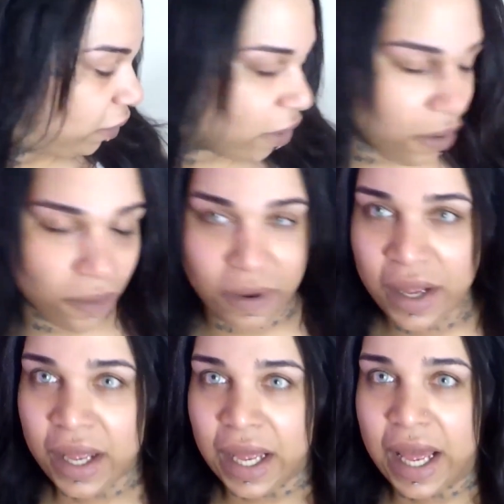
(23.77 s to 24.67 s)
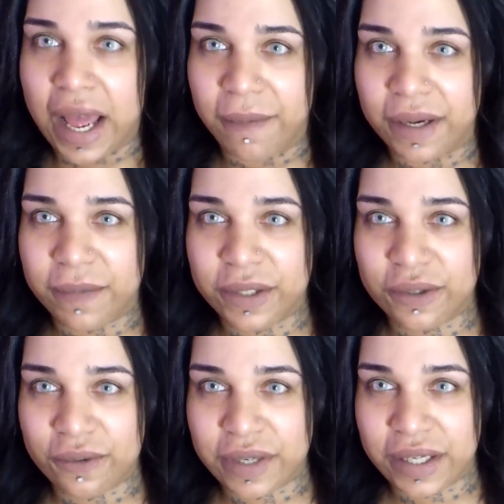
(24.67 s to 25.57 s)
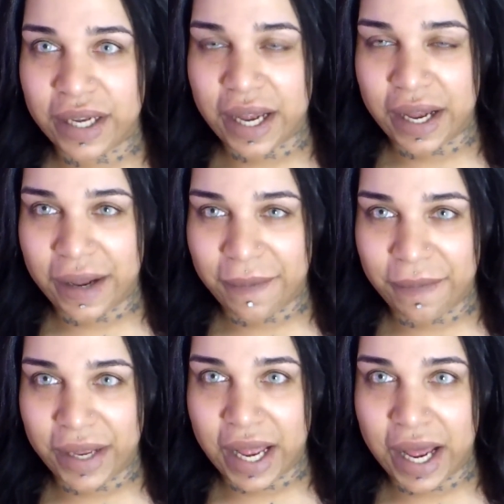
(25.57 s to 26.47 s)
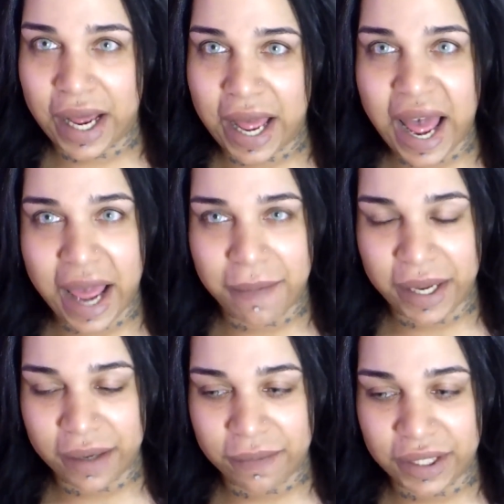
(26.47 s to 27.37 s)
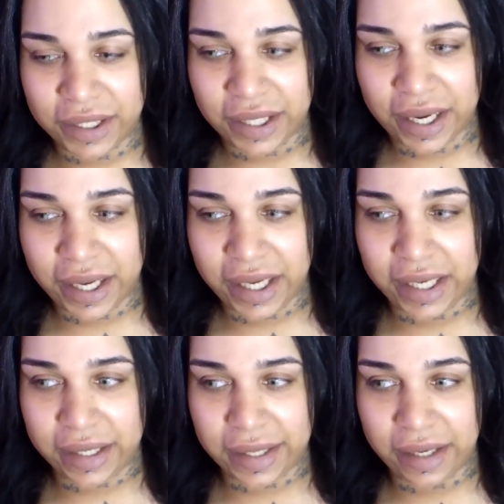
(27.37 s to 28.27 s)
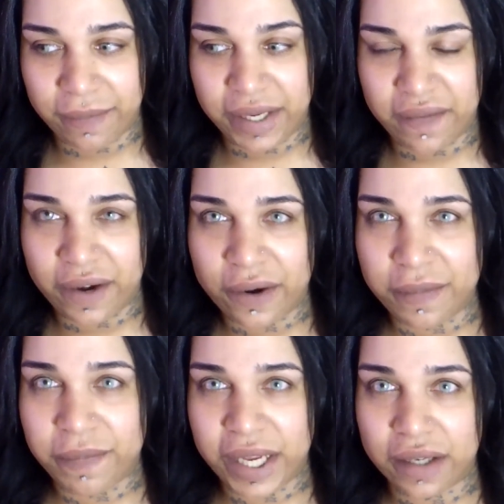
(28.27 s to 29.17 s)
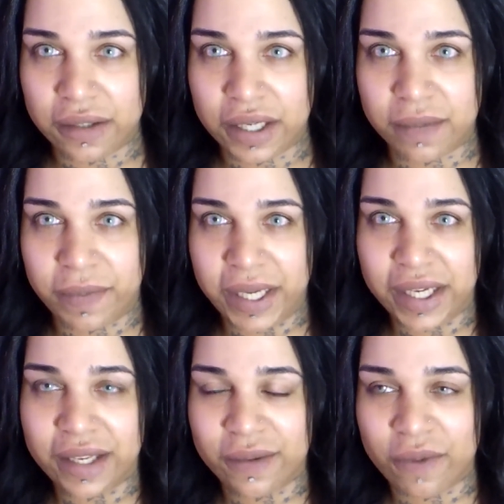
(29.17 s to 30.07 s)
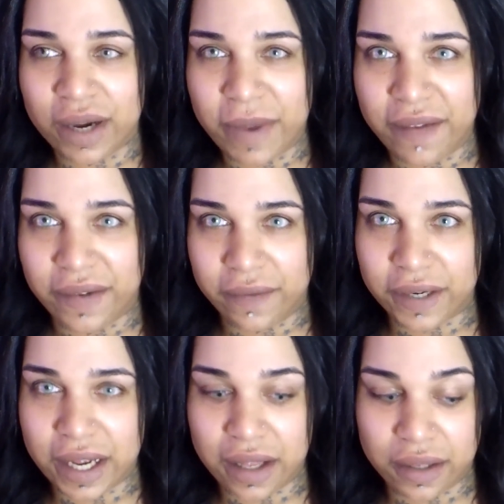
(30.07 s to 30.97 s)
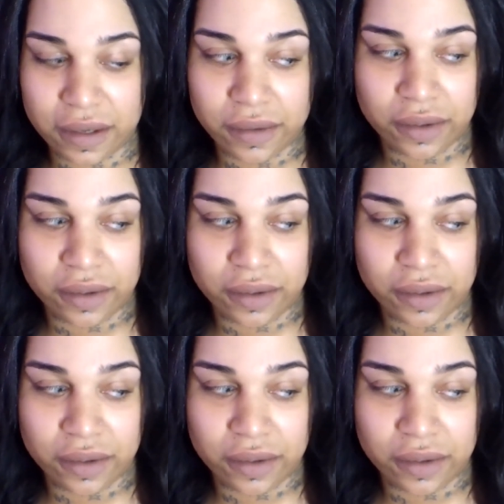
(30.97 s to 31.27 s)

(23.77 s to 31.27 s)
so I'm going to be doing eye makeup look today. It's going to be a very pink look. Pink is one of my favorite colors,